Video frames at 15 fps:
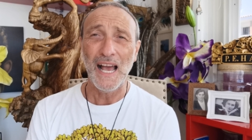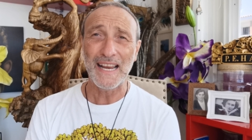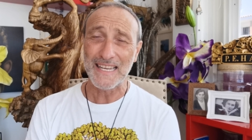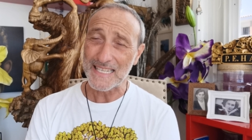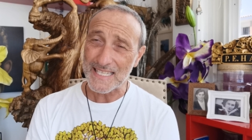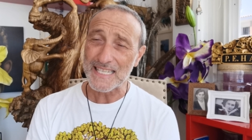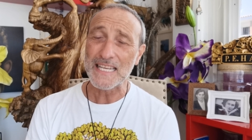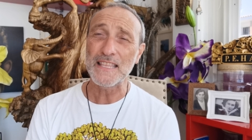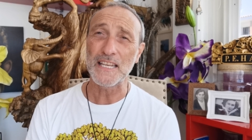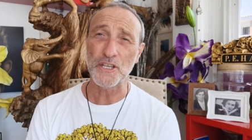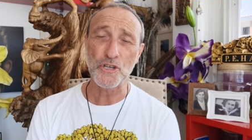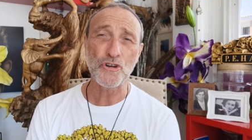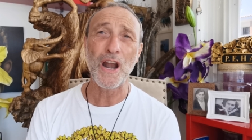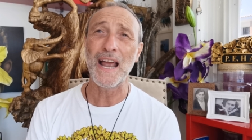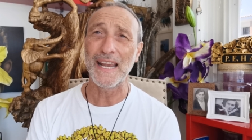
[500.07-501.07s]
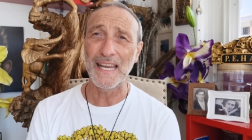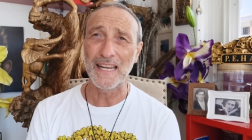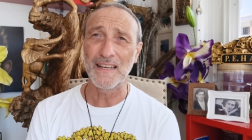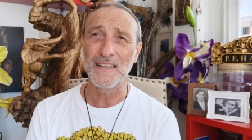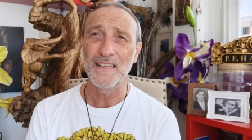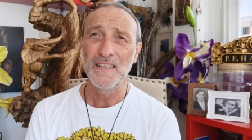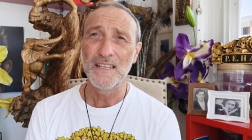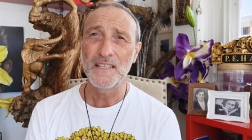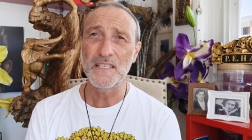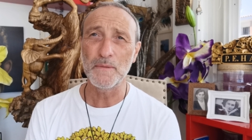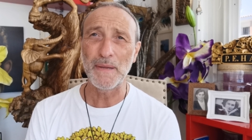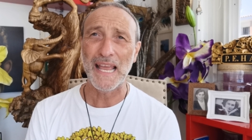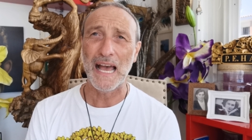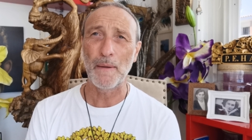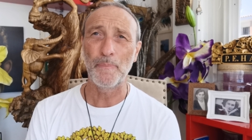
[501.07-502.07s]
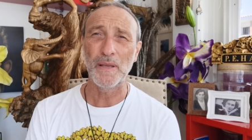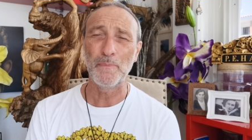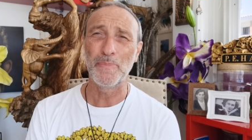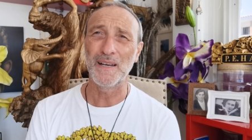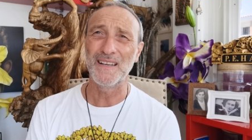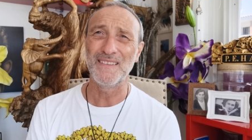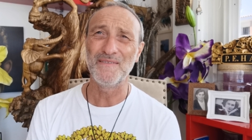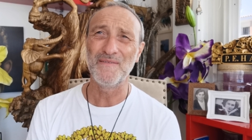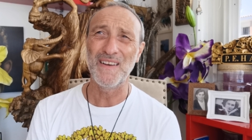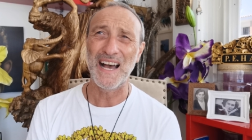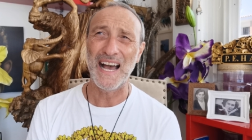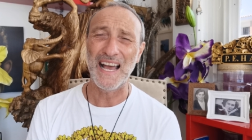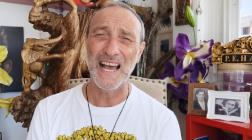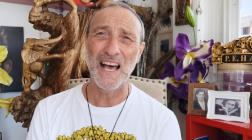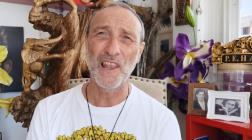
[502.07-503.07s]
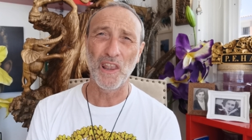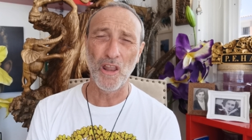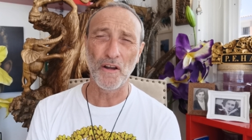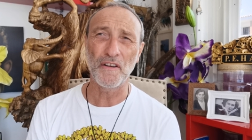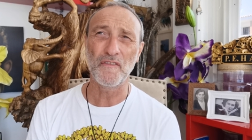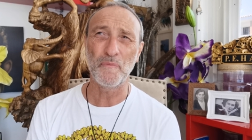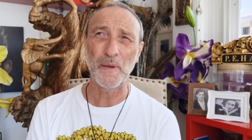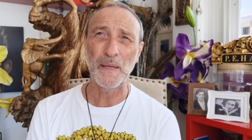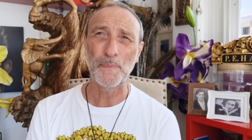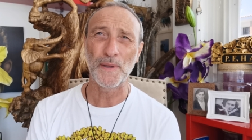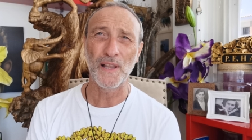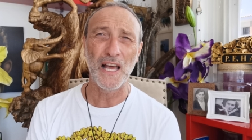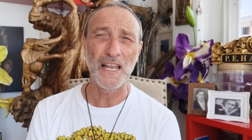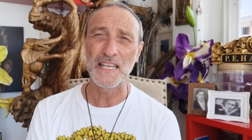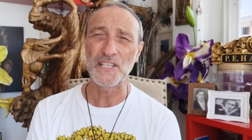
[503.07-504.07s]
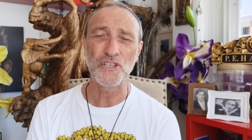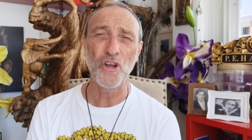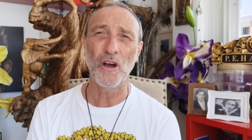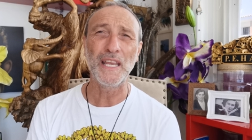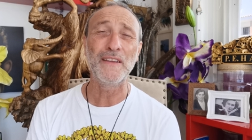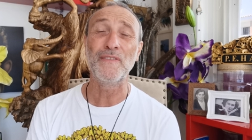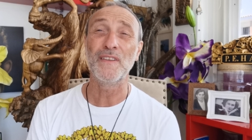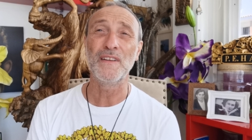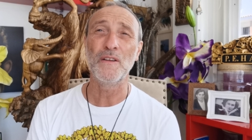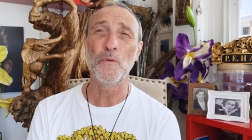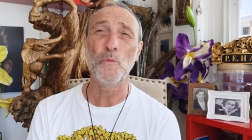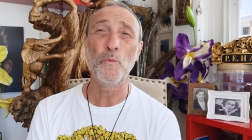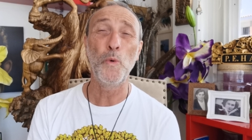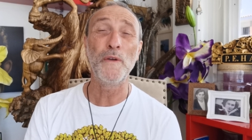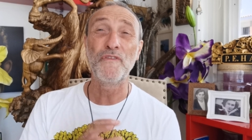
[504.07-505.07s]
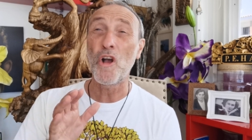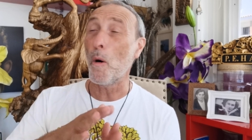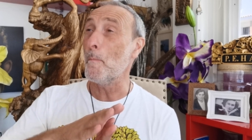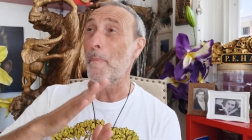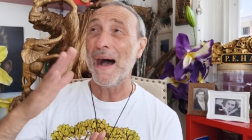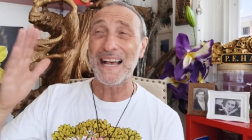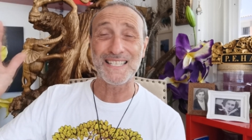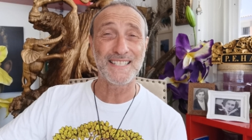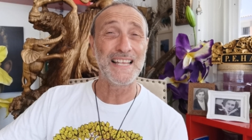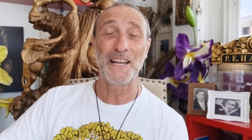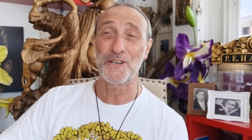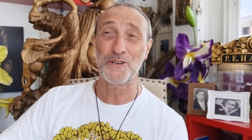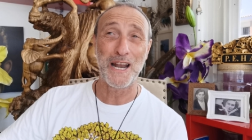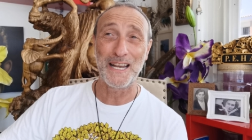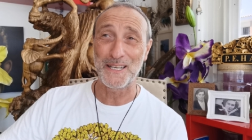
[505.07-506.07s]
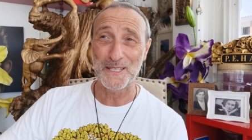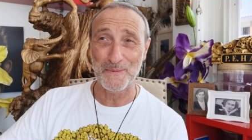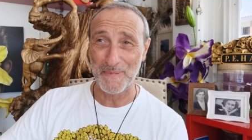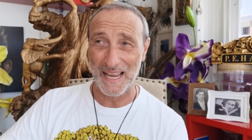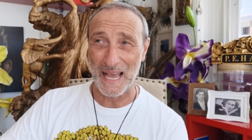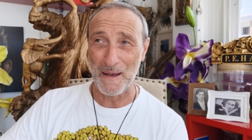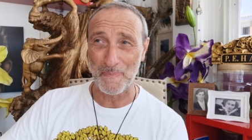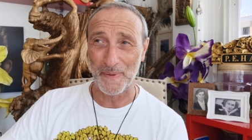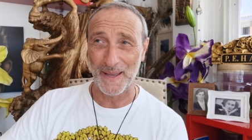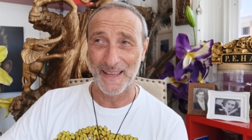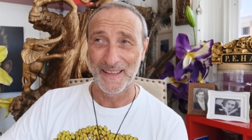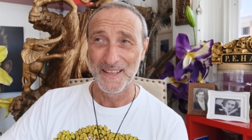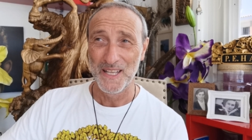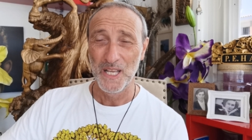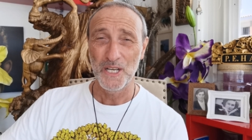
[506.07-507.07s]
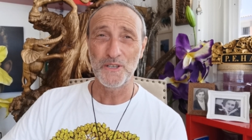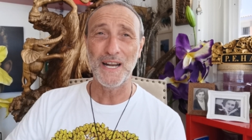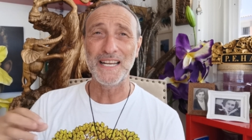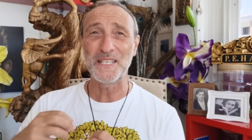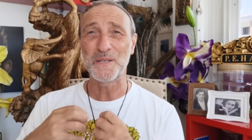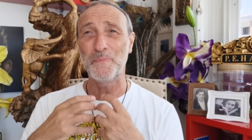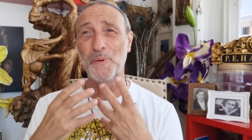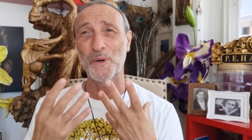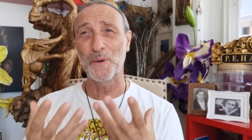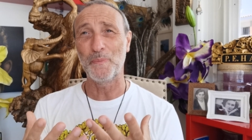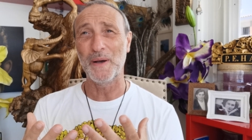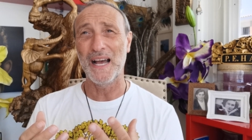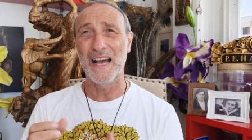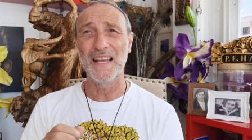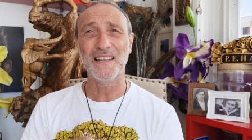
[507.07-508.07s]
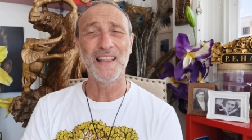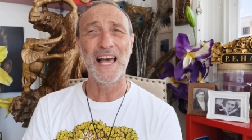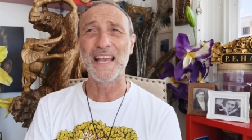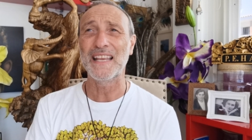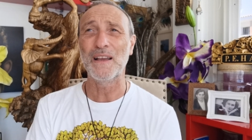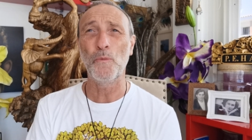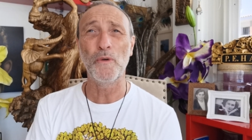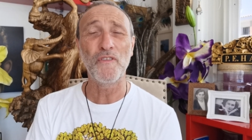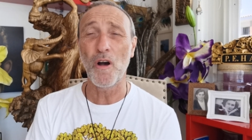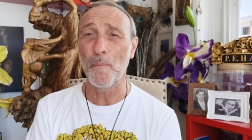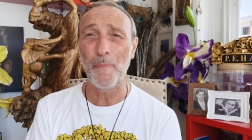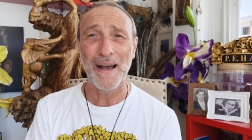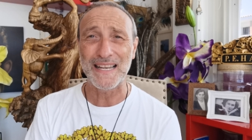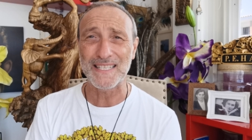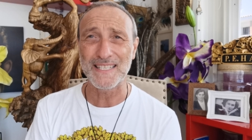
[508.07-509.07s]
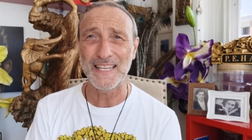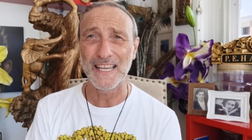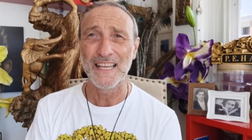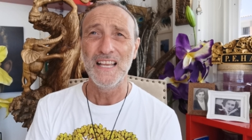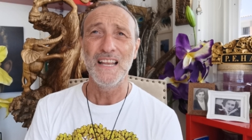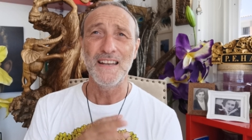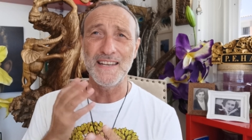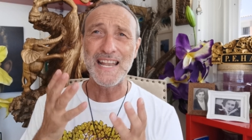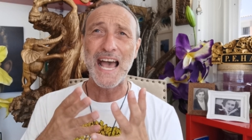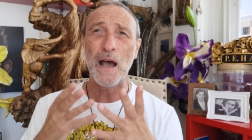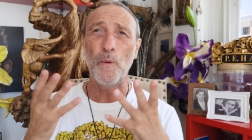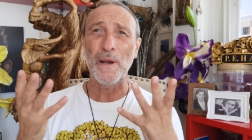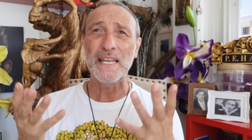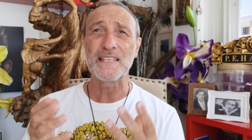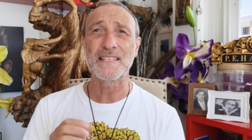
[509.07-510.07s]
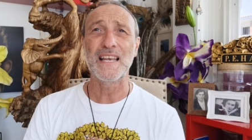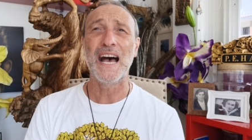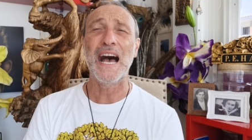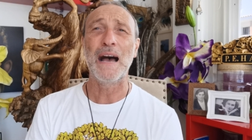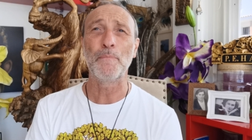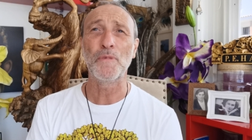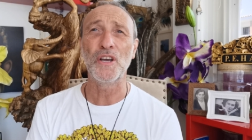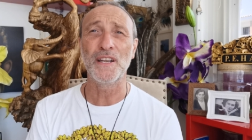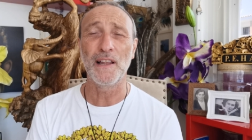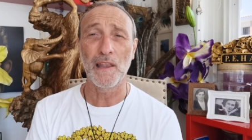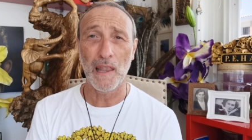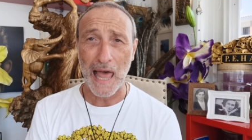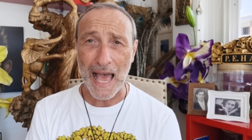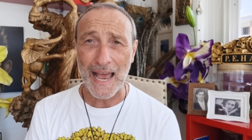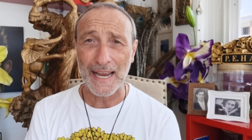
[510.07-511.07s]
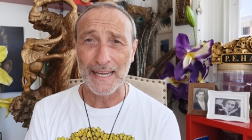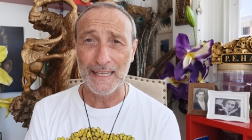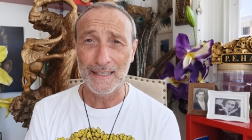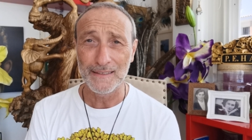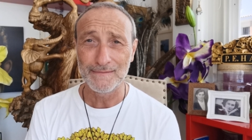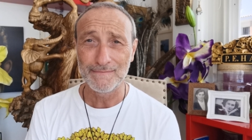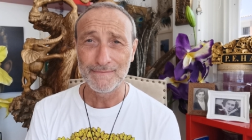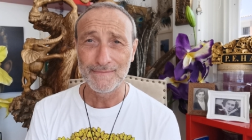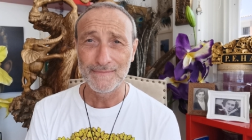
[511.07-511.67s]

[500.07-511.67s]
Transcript: I can see they're trying to be happy, but a lot of people, it's not even, we've gone past that, trying to be happy, trying to put up a, like, we've gone past it. Now it's, I'm gonna lie.